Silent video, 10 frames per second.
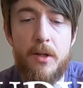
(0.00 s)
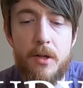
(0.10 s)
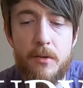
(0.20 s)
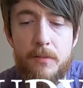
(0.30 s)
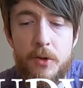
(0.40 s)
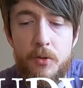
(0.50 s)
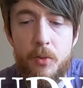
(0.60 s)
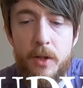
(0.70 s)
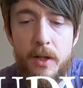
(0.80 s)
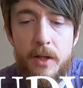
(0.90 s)
here
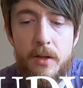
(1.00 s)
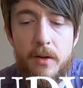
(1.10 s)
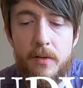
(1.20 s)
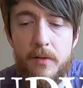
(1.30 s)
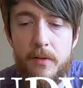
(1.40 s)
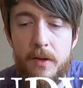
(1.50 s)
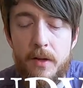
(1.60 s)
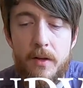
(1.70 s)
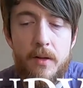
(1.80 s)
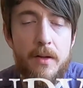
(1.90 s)
between
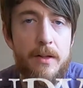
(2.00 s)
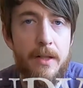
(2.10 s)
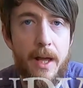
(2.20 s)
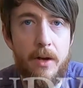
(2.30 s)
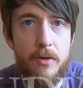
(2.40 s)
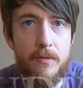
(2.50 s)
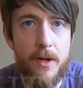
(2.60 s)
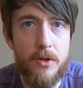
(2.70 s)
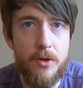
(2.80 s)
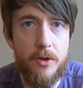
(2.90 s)
the
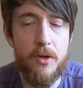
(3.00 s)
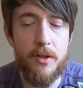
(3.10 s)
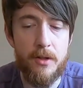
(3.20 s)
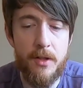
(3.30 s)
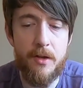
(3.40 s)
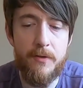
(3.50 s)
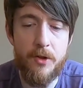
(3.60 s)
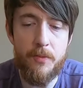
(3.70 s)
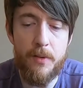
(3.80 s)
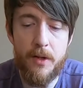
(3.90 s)
Cloudventure and the
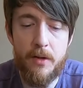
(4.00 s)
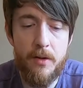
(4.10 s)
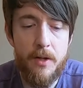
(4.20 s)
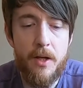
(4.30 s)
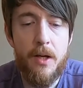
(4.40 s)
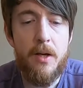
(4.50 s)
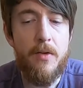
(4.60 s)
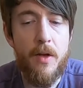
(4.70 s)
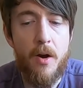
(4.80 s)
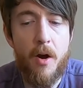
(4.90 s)
Cloudventure Peak.
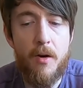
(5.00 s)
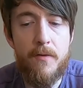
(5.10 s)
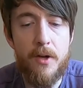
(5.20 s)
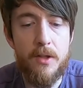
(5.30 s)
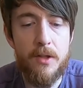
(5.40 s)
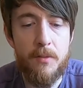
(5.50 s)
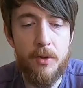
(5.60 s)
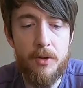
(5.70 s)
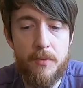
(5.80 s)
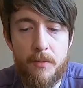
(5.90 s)
They are very
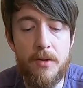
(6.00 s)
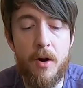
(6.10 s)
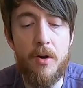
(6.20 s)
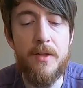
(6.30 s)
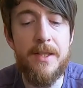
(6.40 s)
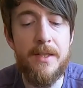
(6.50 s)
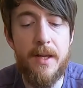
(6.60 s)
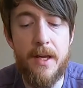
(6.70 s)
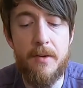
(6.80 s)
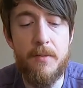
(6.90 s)
similar. These are the
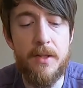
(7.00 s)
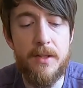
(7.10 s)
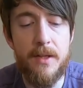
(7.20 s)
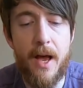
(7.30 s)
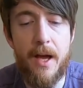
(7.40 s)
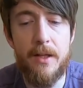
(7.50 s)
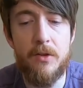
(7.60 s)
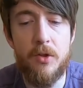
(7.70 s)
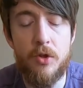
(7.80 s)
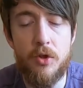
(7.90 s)
same
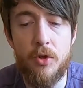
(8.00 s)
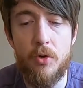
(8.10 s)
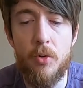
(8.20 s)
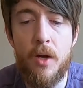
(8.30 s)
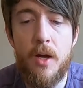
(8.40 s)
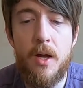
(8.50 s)
size shoe.